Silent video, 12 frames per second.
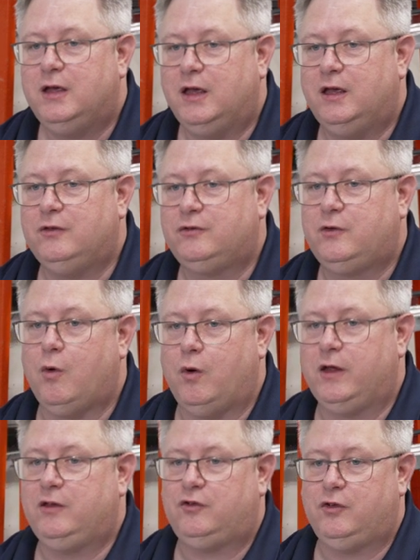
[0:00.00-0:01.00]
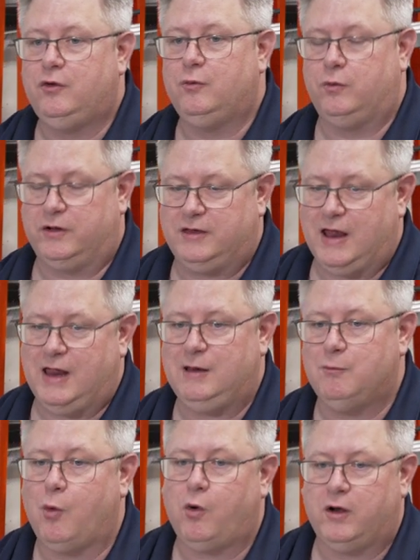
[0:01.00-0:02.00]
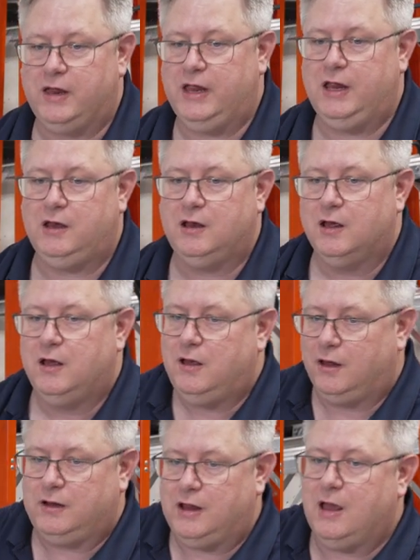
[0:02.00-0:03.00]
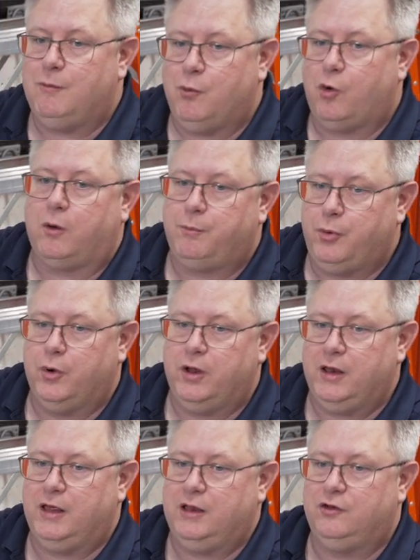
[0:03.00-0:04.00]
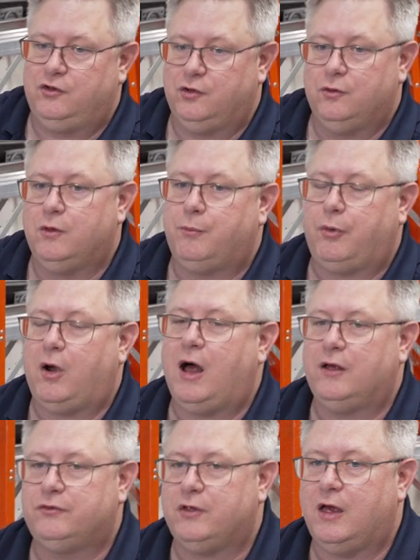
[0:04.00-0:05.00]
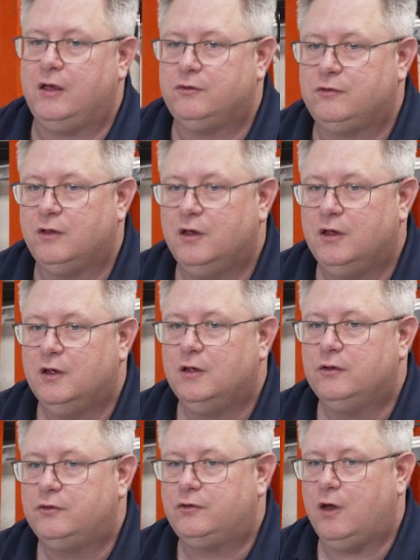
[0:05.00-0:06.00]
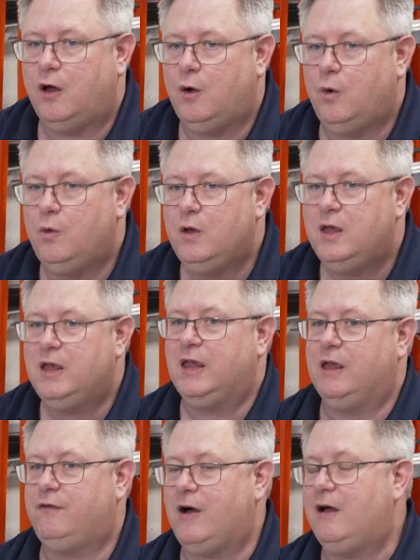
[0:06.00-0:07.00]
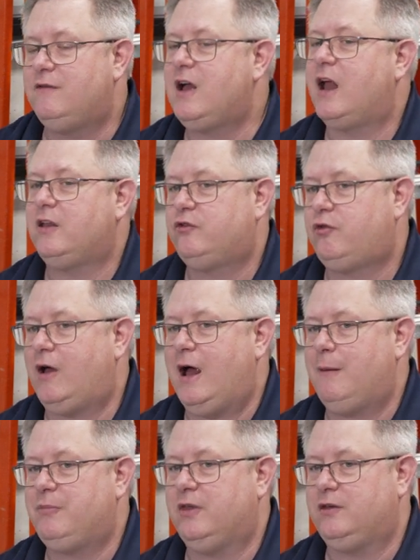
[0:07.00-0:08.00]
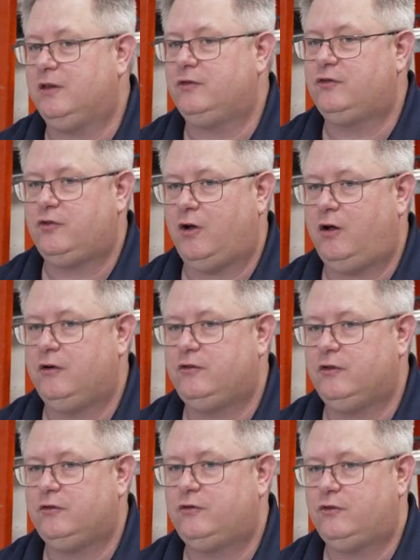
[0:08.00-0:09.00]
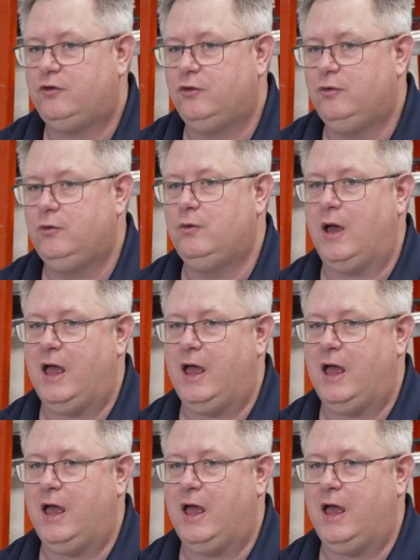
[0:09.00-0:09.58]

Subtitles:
is going to retain more heat and get more put into the process. So if I've got a trap that discharges to